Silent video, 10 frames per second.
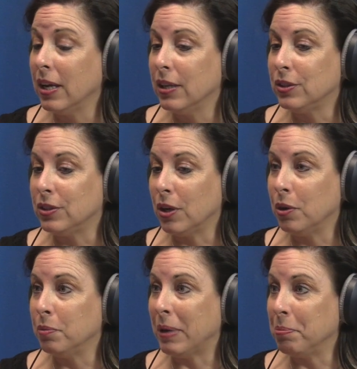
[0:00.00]

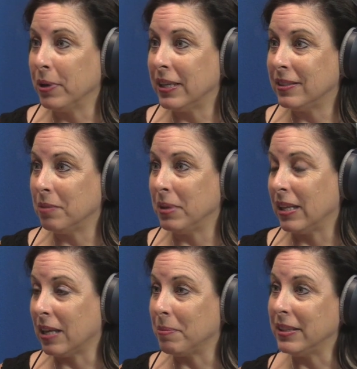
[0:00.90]
So by bringing
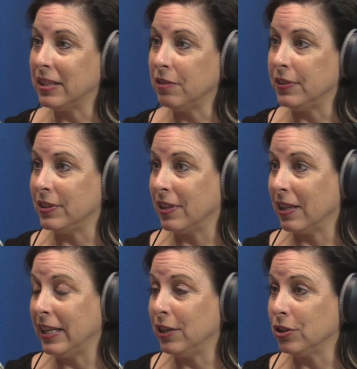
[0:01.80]
somebody like myself into
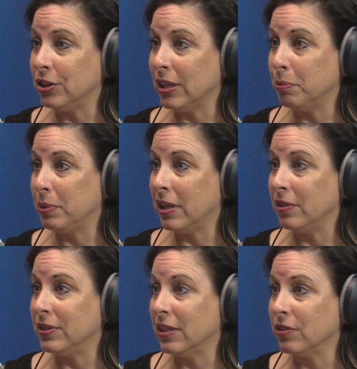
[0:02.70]
the leadership
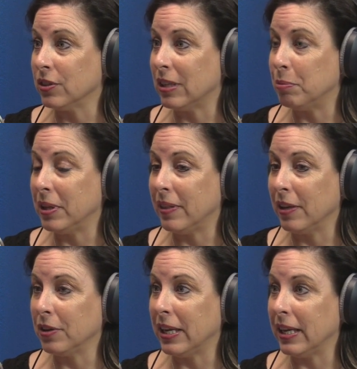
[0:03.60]
of SilverSummit,
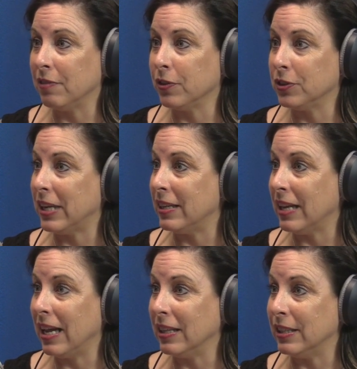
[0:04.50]
they're getting firsthand
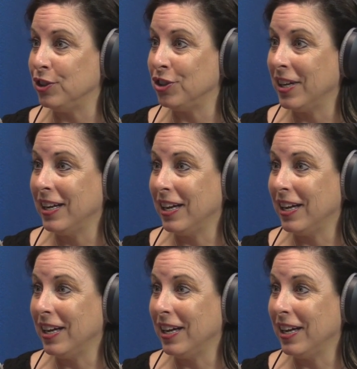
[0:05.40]
knowledge